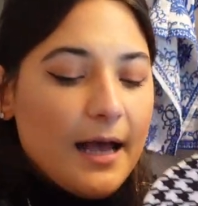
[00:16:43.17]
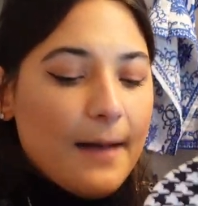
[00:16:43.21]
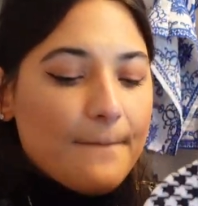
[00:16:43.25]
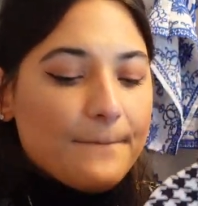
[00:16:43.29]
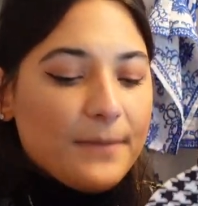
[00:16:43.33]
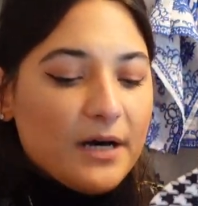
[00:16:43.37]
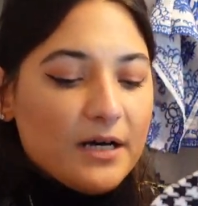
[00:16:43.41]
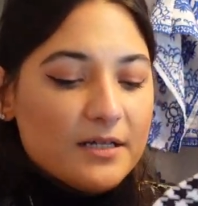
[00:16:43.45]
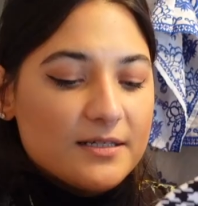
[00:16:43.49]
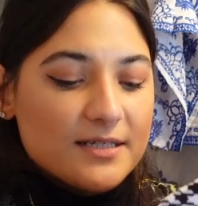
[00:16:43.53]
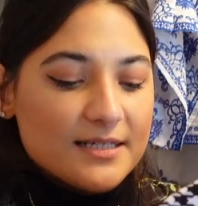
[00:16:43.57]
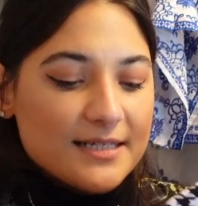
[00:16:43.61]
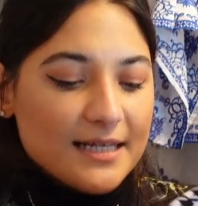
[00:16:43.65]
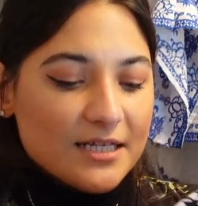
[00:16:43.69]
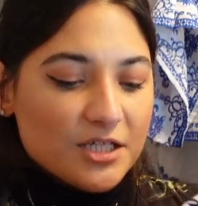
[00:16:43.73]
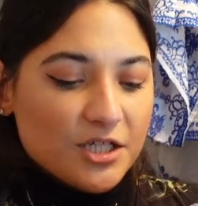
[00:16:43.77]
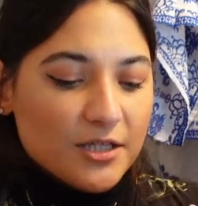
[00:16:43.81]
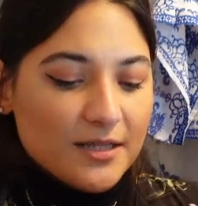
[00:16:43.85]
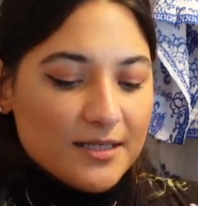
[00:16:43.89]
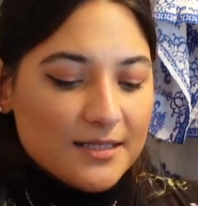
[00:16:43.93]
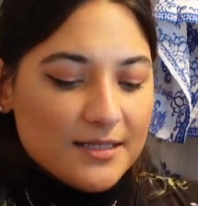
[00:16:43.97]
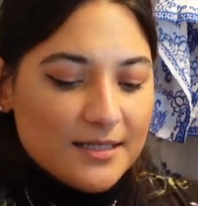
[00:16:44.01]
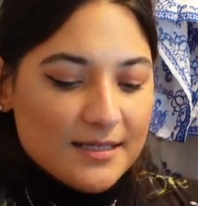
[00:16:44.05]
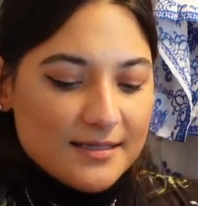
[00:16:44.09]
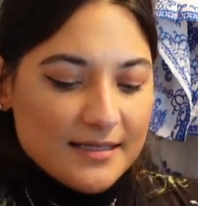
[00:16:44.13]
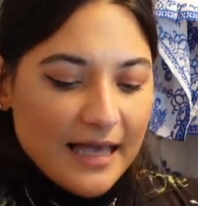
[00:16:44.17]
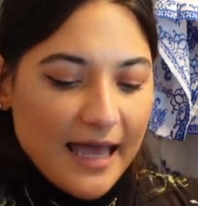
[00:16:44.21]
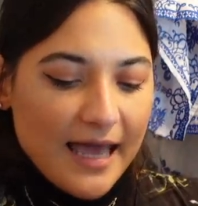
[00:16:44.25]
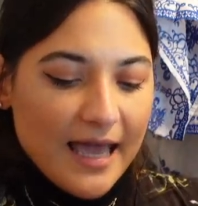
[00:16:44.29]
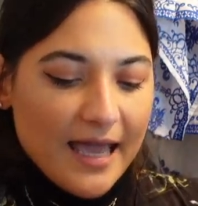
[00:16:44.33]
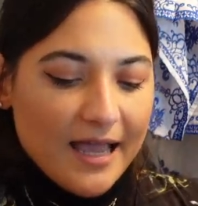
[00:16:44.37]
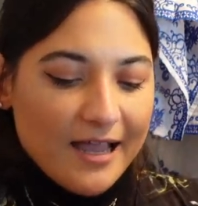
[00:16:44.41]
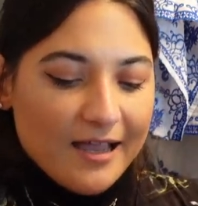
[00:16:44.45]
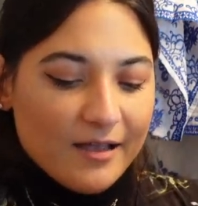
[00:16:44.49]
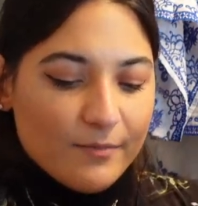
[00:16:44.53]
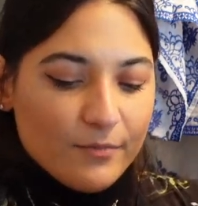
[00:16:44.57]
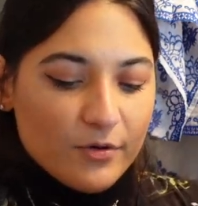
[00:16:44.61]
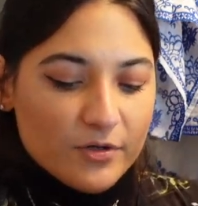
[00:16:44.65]
but essentially this is
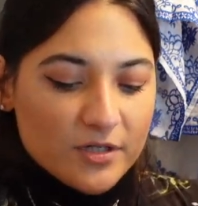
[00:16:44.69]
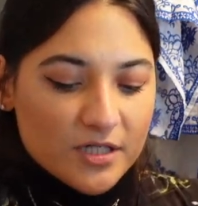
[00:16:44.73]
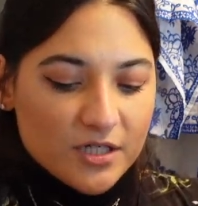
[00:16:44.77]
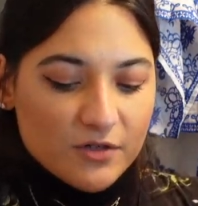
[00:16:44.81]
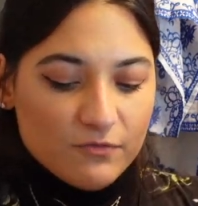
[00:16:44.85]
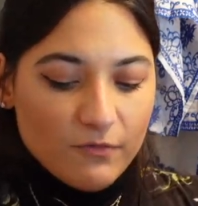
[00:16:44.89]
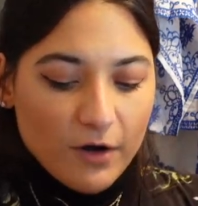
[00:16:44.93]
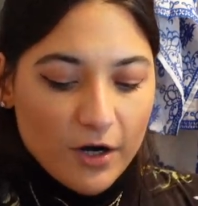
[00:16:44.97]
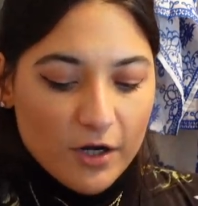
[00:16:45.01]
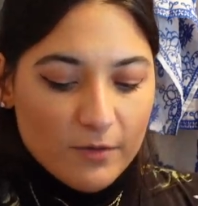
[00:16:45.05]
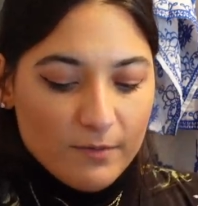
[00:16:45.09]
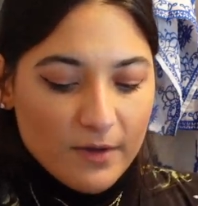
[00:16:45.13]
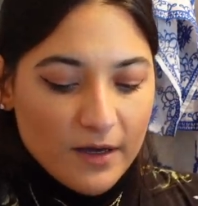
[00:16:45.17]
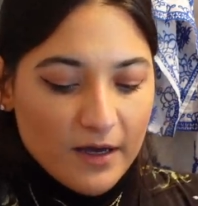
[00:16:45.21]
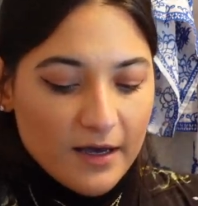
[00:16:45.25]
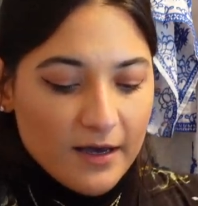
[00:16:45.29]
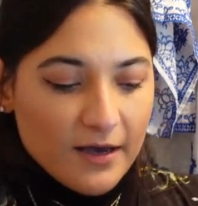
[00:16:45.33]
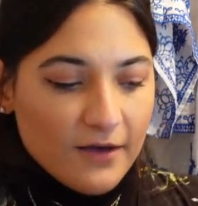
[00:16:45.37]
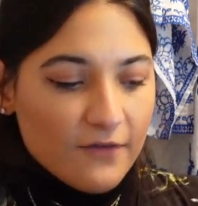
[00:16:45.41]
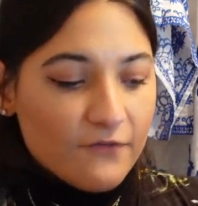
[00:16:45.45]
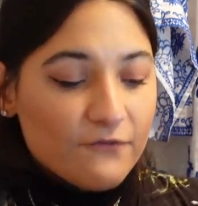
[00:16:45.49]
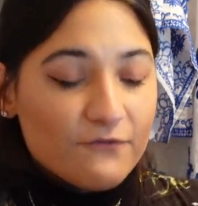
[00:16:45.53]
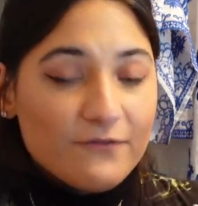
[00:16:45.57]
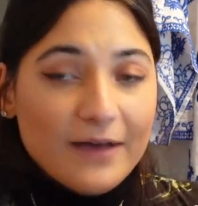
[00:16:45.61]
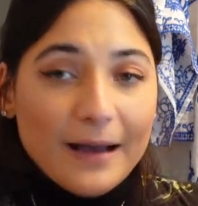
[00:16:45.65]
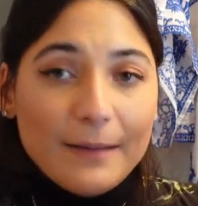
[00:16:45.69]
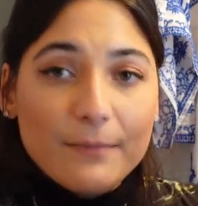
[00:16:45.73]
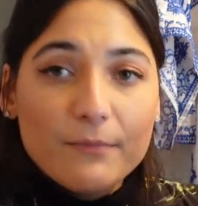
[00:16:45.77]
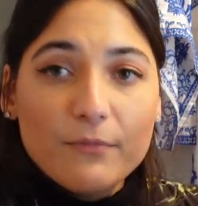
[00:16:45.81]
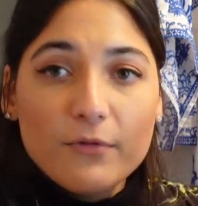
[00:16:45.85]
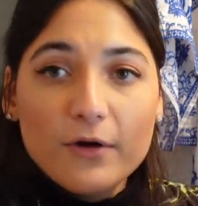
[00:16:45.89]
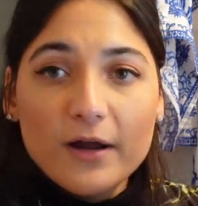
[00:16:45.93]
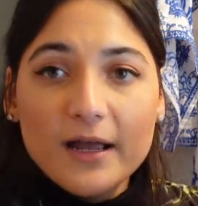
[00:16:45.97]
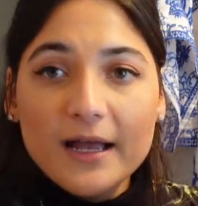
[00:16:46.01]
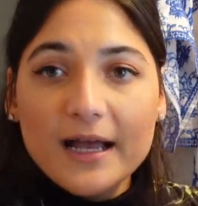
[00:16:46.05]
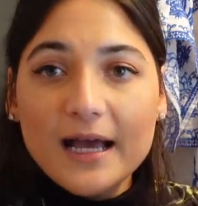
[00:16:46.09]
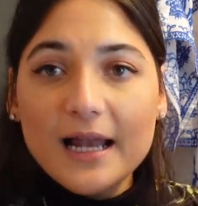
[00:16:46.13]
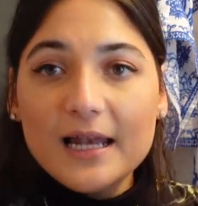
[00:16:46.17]
a Ponte Roma
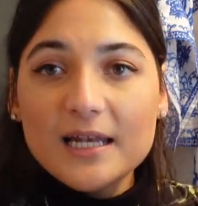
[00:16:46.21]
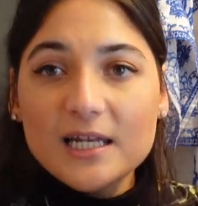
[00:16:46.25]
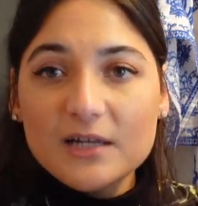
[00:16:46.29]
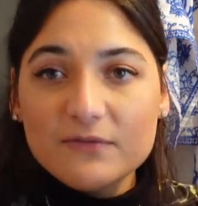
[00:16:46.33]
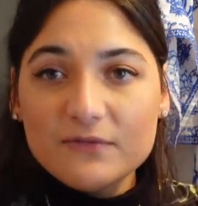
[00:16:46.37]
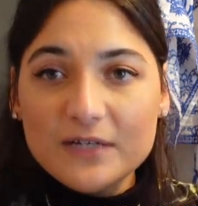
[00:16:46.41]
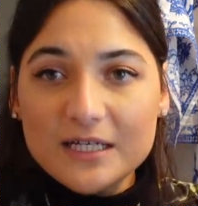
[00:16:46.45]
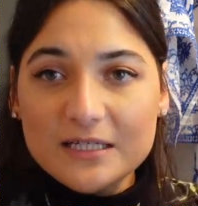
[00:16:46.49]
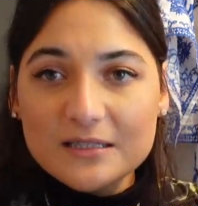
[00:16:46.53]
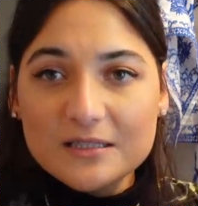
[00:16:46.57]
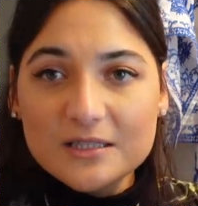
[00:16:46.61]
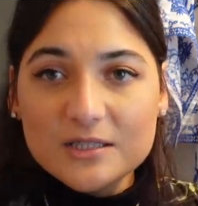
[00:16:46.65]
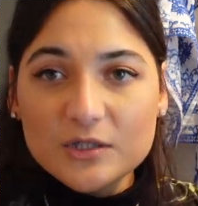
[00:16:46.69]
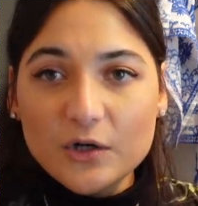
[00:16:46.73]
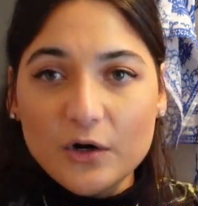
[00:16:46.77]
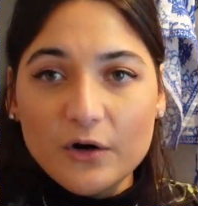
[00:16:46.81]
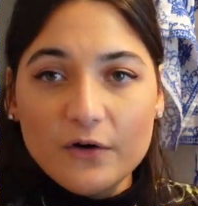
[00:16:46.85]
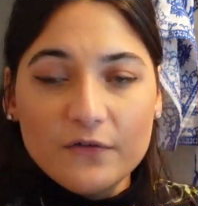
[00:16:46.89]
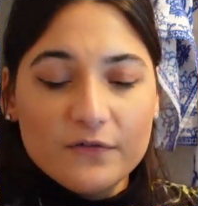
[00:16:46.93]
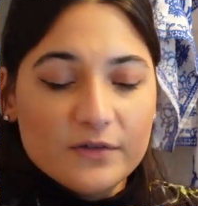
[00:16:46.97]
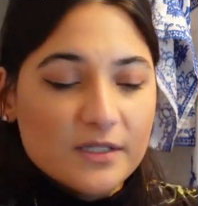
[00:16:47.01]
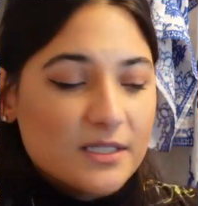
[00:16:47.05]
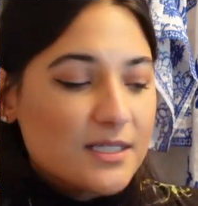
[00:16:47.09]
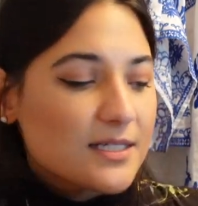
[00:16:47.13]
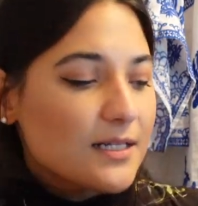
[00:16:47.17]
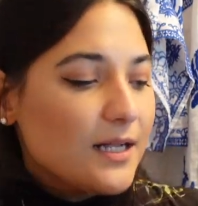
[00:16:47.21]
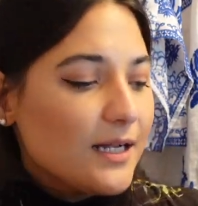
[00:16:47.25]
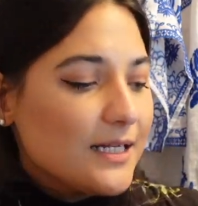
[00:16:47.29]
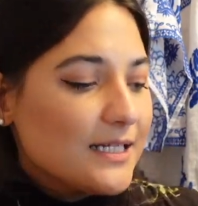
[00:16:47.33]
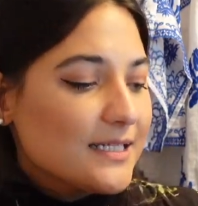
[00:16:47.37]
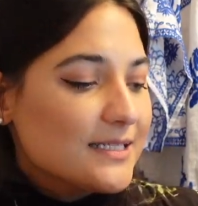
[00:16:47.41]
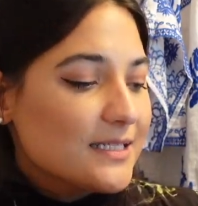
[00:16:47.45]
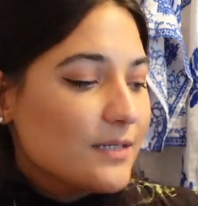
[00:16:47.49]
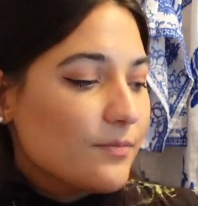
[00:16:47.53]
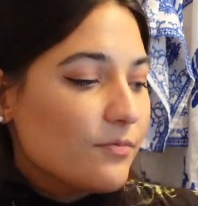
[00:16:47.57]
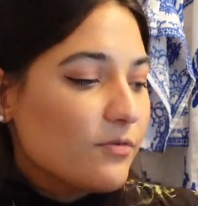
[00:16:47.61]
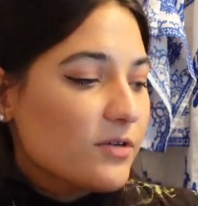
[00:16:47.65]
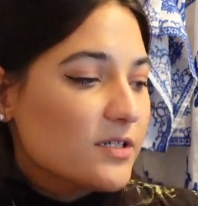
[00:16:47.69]
fabric, lovely and soft, slightly
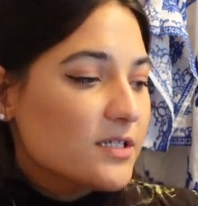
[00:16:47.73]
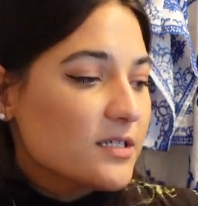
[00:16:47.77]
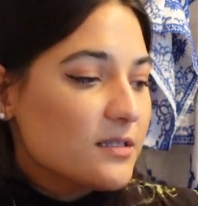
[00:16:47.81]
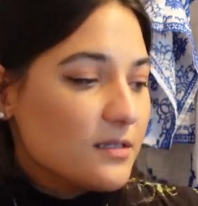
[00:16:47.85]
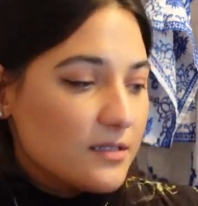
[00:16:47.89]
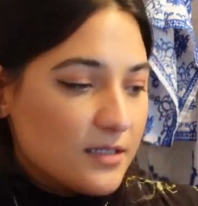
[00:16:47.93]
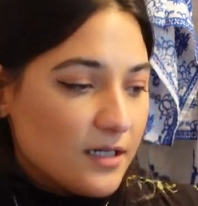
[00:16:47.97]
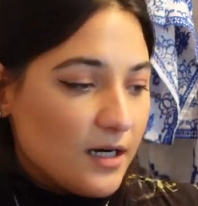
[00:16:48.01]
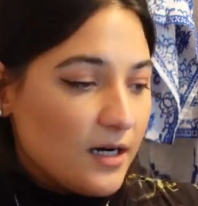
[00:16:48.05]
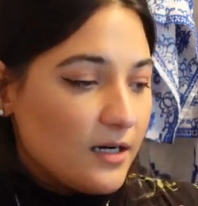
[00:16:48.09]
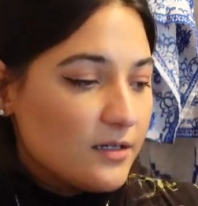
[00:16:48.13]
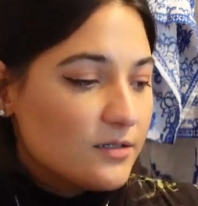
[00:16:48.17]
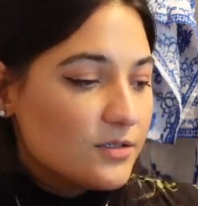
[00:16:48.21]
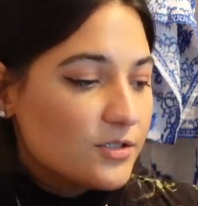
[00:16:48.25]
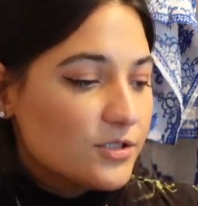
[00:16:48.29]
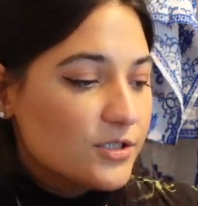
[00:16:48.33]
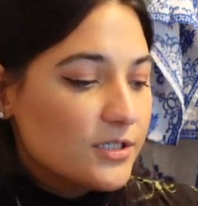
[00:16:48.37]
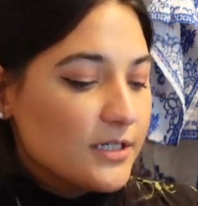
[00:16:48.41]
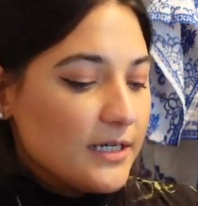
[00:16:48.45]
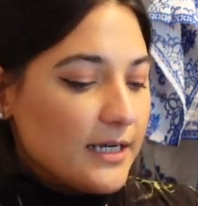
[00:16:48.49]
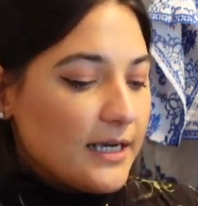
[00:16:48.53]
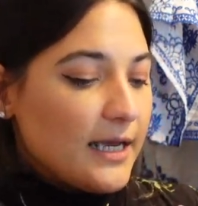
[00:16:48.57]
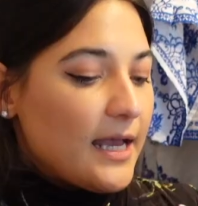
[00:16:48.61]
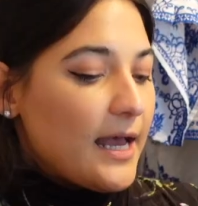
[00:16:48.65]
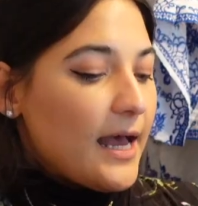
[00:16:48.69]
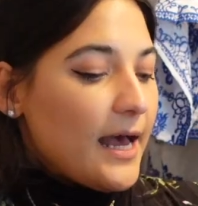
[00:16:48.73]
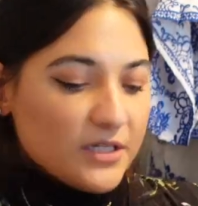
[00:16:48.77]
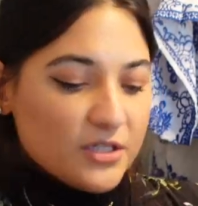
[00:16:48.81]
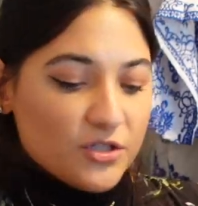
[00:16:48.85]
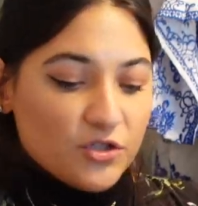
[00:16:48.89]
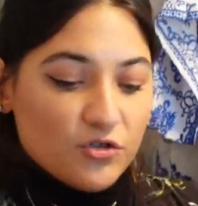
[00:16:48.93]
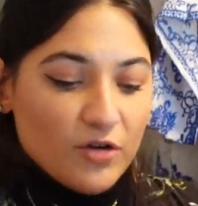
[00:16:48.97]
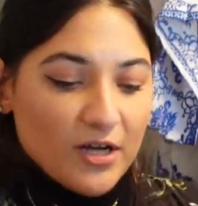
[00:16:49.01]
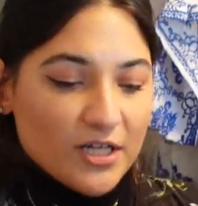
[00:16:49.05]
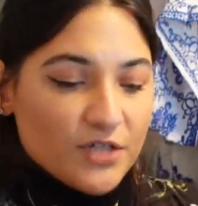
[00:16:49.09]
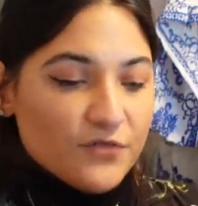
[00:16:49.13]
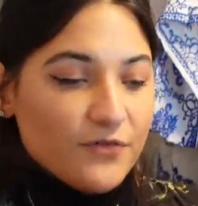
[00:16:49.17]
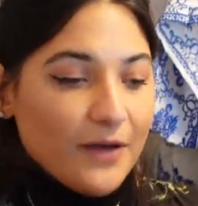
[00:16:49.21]
slippery to the touch,
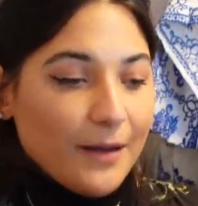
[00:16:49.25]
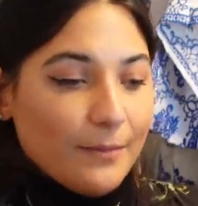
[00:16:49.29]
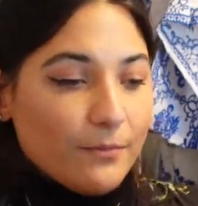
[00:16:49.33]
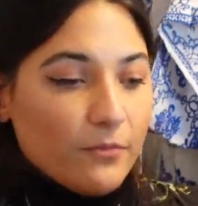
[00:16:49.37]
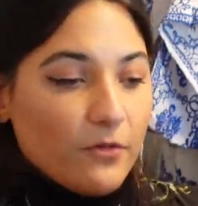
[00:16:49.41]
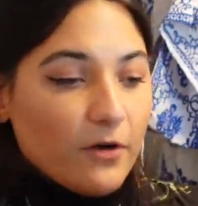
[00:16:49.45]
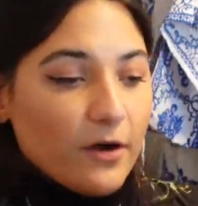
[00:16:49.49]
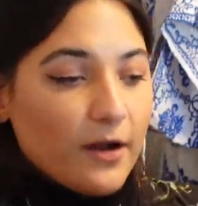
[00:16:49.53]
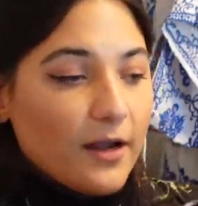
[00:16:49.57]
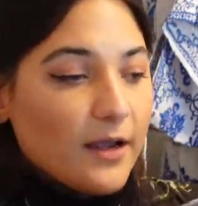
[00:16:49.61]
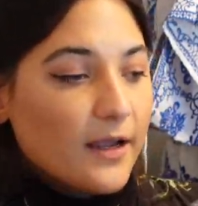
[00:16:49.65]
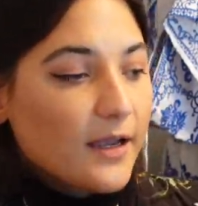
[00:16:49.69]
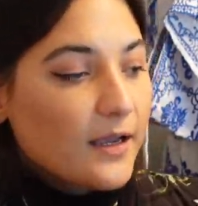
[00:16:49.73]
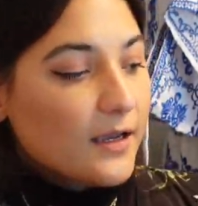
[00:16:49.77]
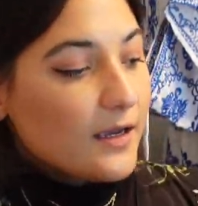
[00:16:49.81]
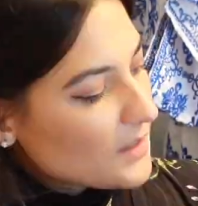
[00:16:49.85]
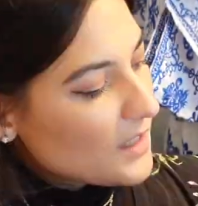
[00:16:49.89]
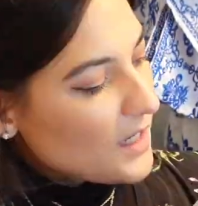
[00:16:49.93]
stretch fabric.